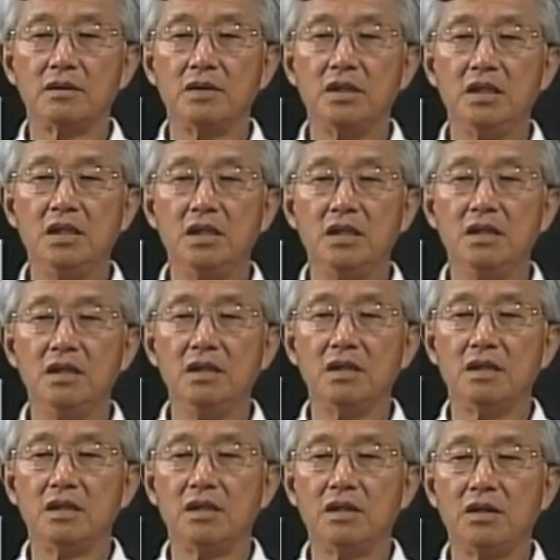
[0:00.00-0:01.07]
E,
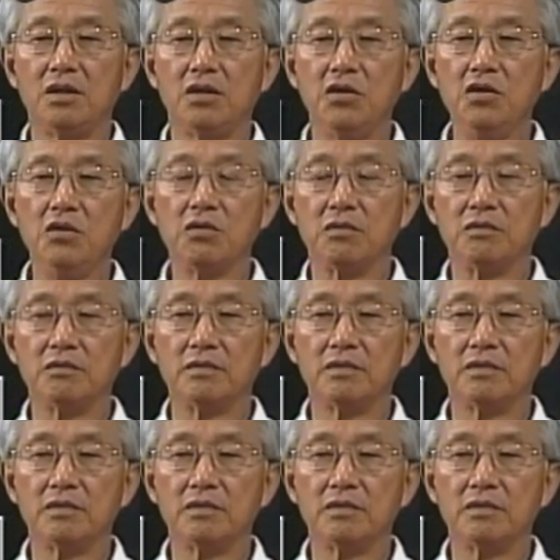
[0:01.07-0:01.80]
U.